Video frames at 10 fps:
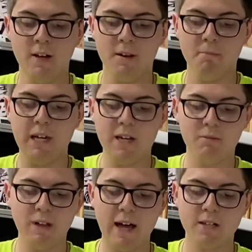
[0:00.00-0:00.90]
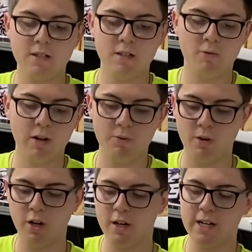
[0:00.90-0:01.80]
media blasted to where it
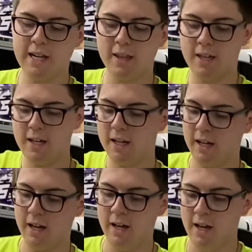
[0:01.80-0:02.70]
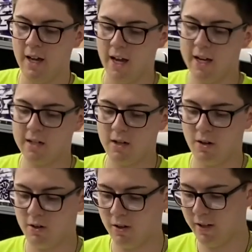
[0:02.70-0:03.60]
won't hurt anything and it's not
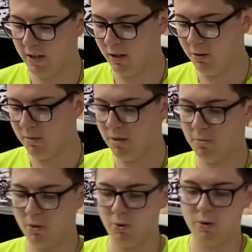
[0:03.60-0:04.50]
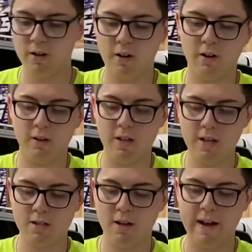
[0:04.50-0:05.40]
hard on the aluminum or on
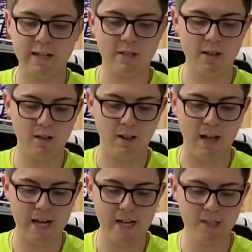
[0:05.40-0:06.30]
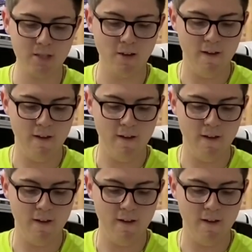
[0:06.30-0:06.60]
these nice lines?